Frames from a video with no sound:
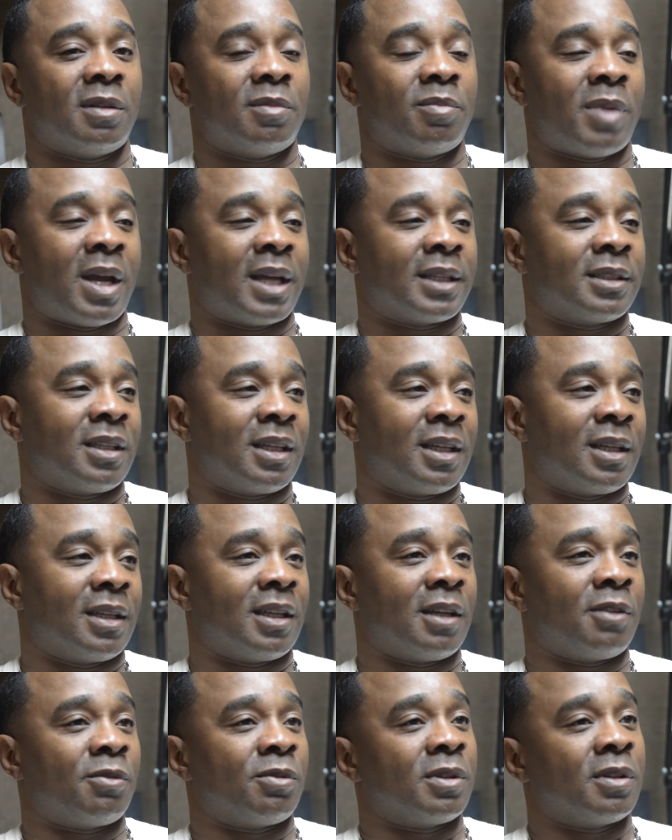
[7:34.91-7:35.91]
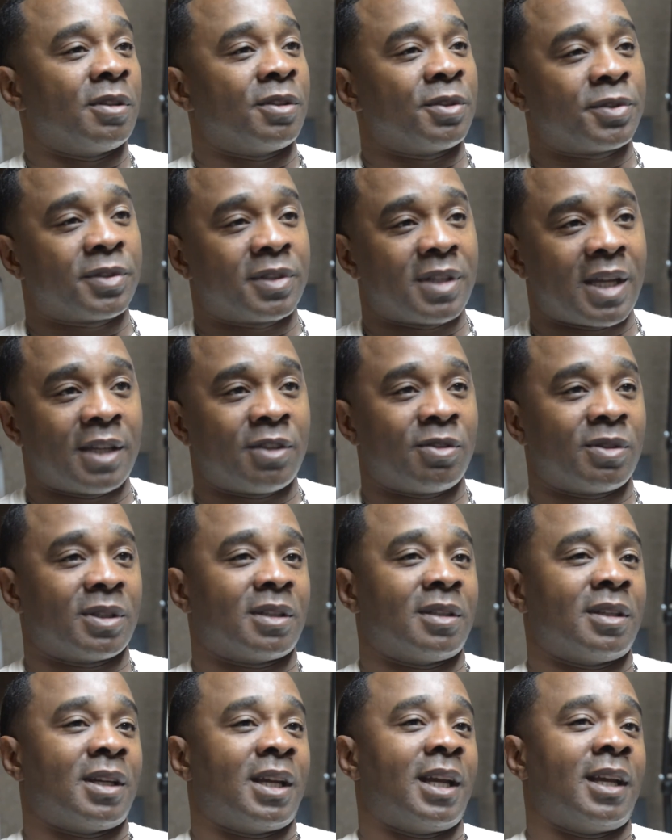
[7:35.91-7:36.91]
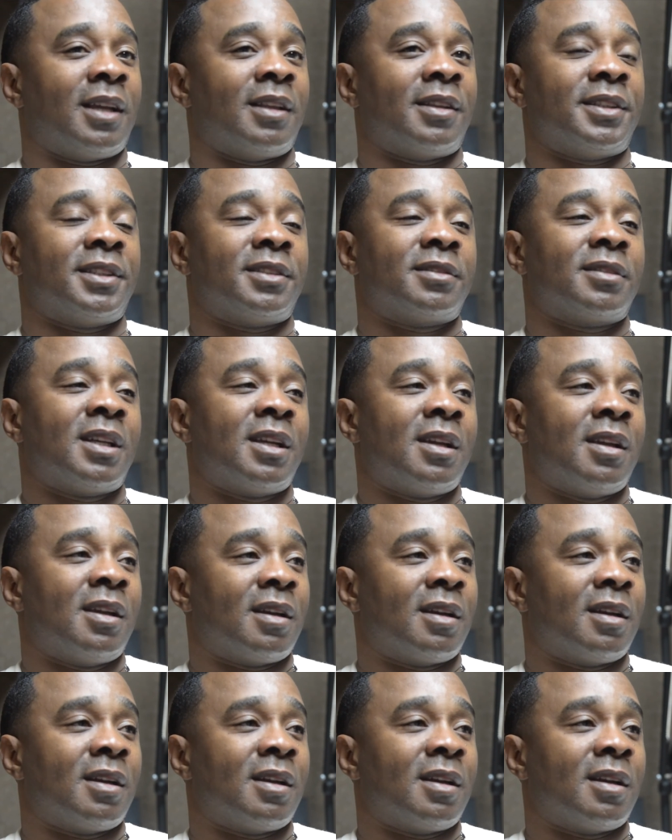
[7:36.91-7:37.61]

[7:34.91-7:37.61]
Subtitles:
Back then they were Little Cedric and the Haleys.